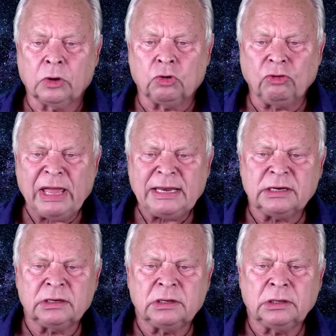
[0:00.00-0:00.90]

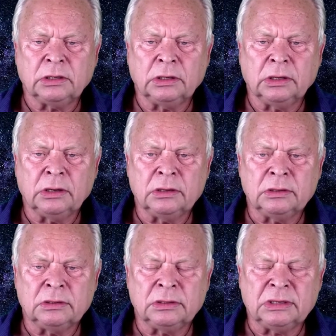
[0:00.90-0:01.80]
created
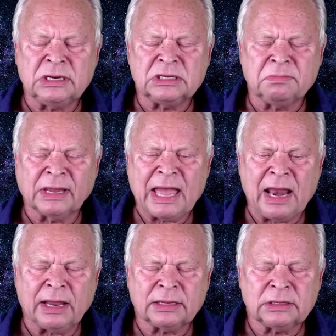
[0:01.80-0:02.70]
this
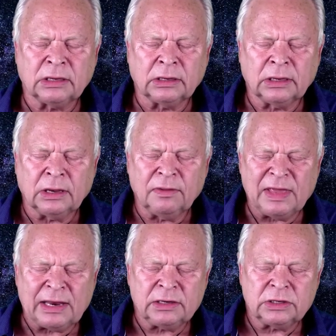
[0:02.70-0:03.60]
mechanic
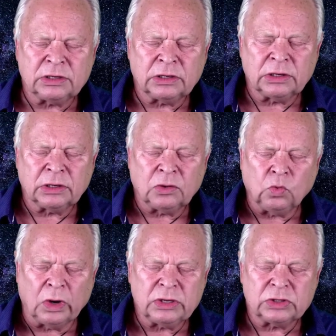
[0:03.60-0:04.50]
that
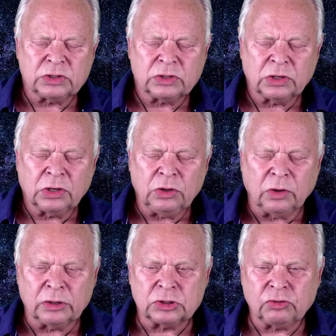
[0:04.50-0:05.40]
once
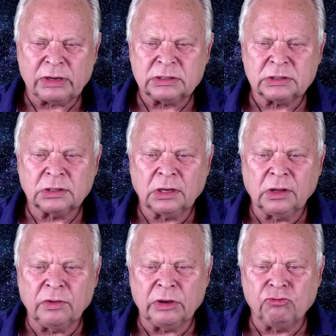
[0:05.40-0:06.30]
you're under stress,
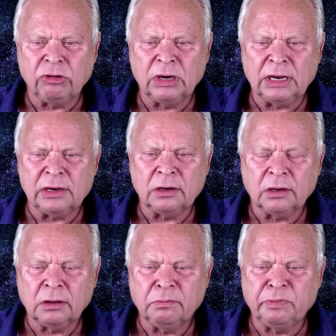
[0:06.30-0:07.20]
the
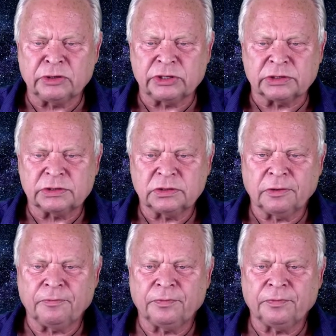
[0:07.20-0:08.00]
adrenaline pushes.